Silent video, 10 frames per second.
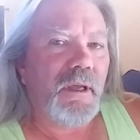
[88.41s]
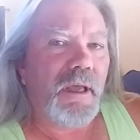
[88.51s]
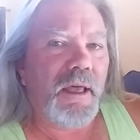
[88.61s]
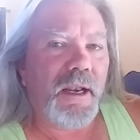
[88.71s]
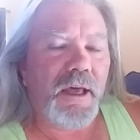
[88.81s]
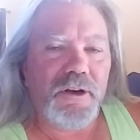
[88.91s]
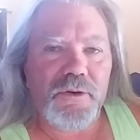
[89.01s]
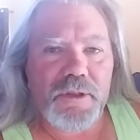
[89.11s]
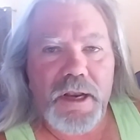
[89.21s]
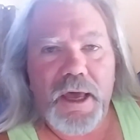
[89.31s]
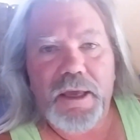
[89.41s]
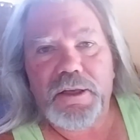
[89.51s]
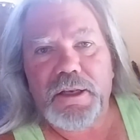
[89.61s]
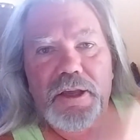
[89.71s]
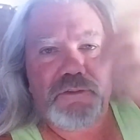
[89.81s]
And I knew that I
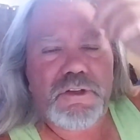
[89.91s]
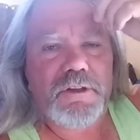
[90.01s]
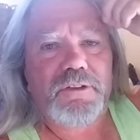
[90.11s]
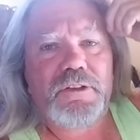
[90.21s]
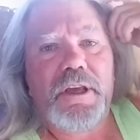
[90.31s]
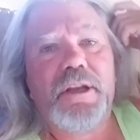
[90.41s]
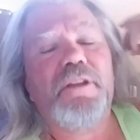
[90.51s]
had left his set